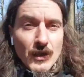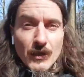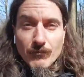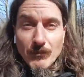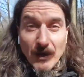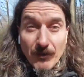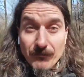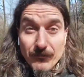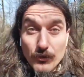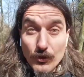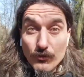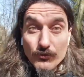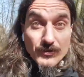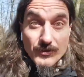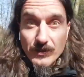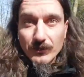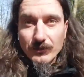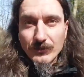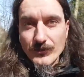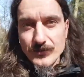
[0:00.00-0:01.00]

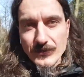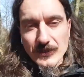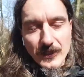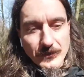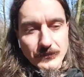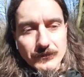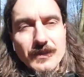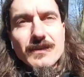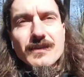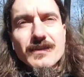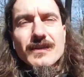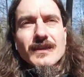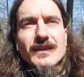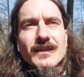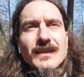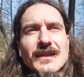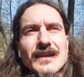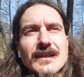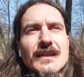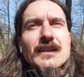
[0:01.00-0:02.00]
Mafiosi understand this,
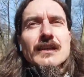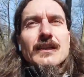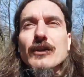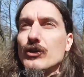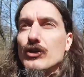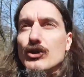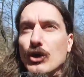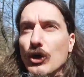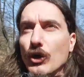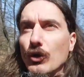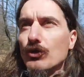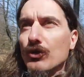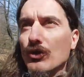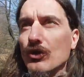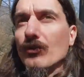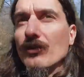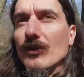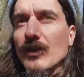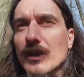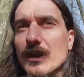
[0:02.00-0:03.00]
so
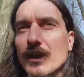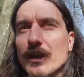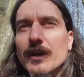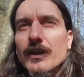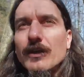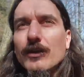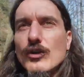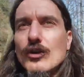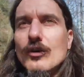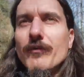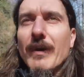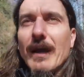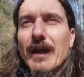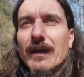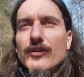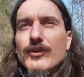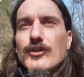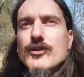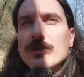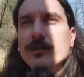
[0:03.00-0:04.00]
do the
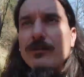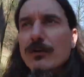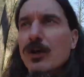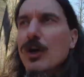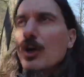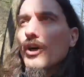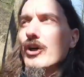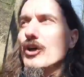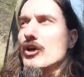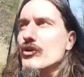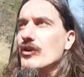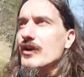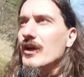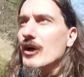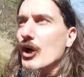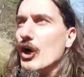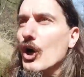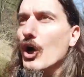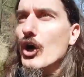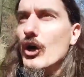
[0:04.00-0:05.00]
commanders of conquering
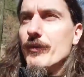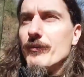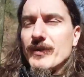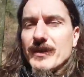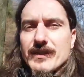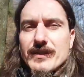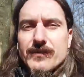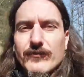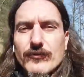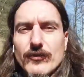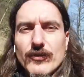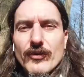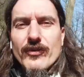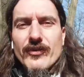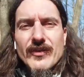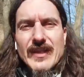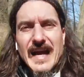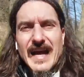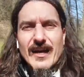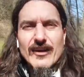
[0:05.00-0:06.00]
armies for
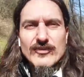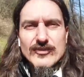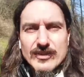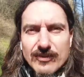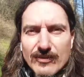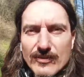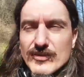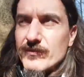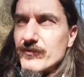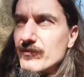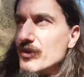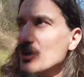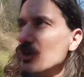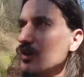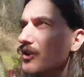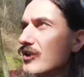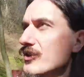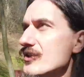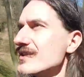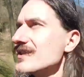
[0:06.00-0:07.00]
thousands of
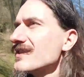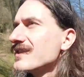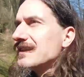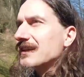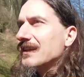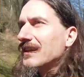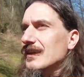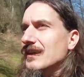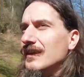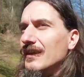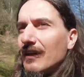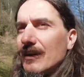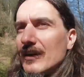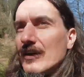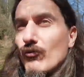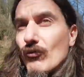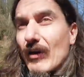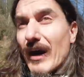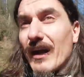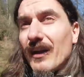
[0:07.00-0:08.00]
years.
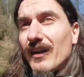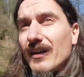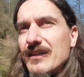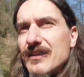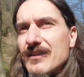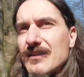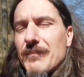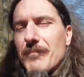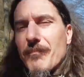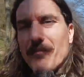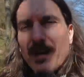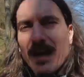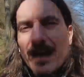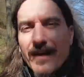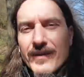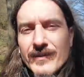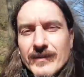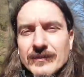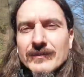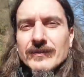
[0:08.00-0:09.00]
Violent
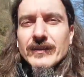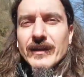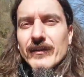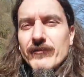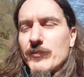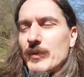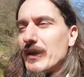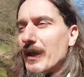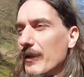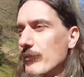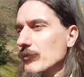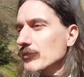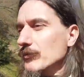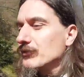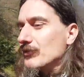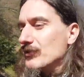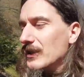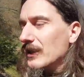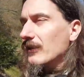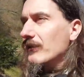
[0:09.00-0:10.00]
men have been able
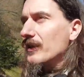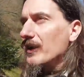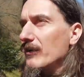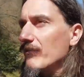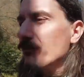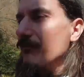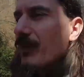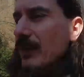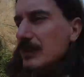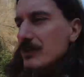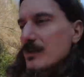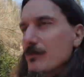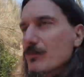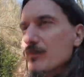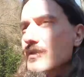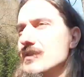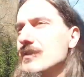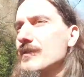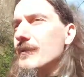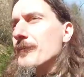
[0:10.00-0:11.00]
to tell their
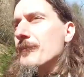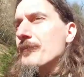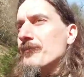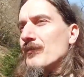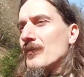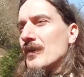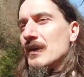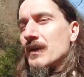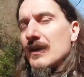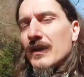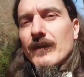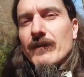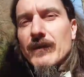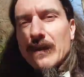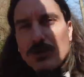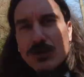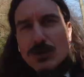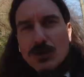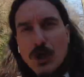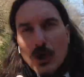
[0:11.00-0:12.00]
victims
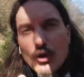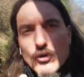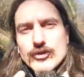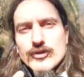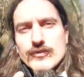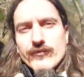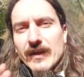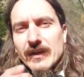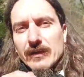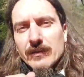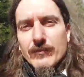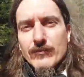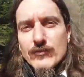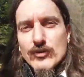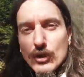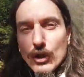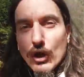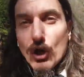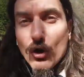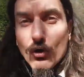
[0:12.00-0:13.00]
that those
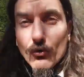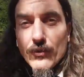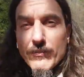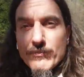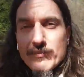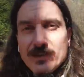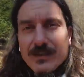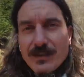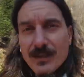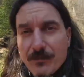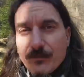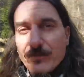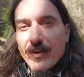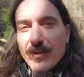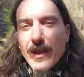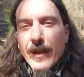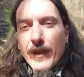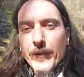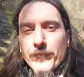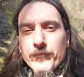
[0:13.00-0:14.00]
victims owe them
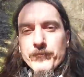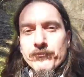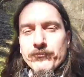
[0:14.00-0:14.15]
something.